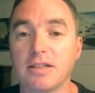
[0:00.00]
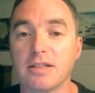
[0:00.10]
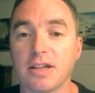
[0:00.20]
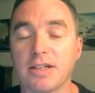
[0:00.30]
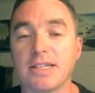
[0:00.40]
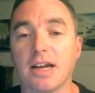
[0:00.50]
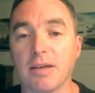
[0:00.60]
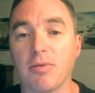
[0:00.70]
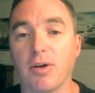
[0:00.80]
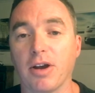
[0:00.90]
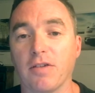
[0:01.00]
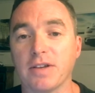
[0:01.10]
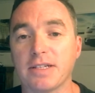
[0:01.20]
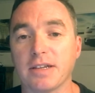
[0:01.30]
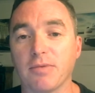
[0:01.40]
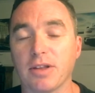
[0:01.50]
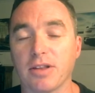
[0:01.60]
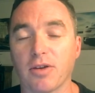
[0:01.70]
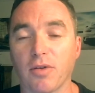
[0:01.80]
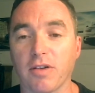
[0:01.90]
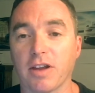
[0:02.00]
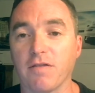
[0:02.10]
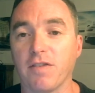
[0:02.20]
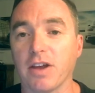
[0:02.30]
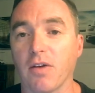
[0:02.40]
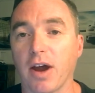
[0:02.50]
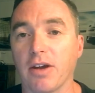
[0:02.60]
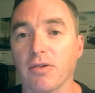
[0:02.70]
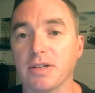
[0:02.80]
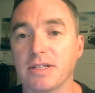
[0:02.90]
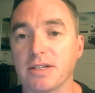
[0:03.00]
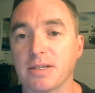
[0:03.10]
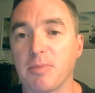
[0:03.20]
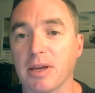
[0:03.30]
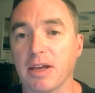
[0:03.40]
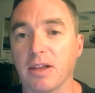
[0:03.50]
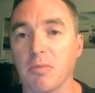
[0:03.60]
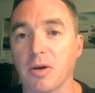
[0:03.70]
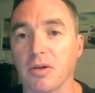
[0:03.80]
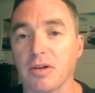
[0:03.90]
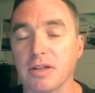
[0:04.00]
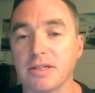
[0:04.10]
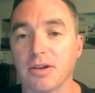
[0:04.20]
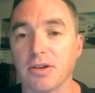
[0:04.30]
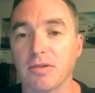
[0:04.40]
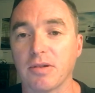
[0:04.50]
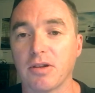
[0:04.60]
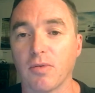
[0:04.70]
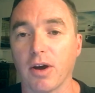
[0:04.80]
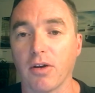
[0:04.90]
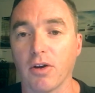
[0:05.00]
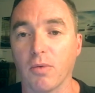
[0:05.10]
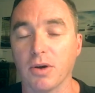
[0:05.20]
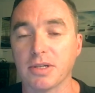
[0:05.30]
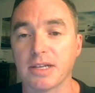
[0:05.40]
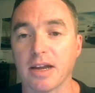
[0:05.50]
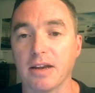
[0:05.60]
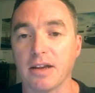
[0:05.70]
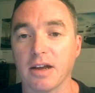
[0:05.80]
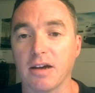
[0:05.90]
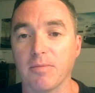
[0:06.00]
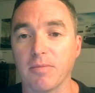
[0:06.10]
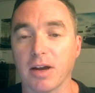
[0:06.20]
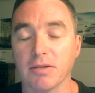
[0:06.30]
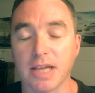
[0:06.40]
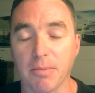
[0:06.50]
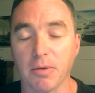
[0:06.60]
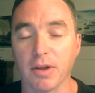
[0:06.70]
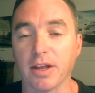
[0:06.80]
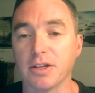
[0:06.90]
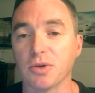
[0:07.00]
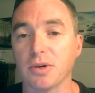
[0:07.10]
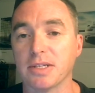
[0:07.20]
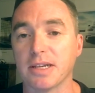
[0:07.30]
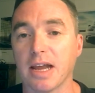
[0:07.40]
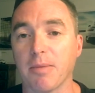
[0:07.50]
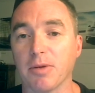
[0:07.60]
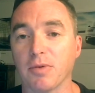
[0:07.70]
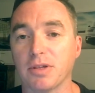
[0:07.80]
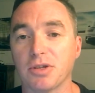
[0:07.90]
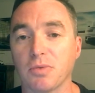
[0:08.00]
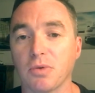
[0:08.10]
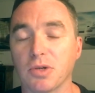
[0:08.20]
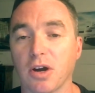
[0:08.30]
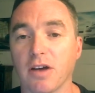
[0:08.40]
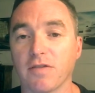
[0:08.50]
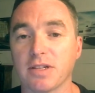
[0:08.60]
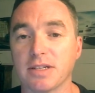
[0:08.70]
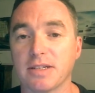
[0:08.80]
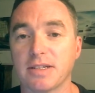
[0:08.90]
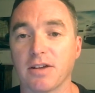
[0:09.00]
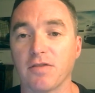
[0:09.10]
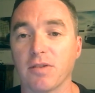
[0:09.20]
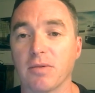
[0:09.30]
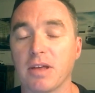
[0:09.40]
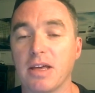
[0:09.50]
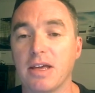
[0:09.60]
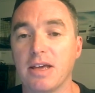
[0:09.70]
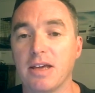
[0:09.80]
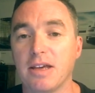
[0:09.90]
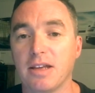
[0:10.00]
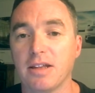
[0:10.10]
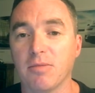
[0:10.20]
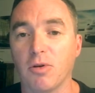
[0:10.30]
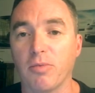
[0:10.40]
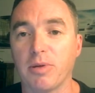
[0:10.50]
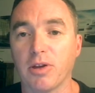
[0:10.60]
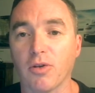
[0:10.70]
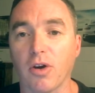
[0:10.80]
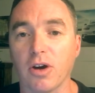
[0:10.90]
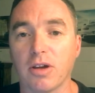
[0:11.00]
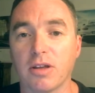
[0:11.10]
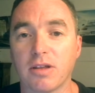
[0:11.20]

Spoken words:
So the starting point, obviously, with the configurator is just picking the model, and so Carrera it was, and I was happy with that choice and happy with two-wheel drive because it's sort of the more pure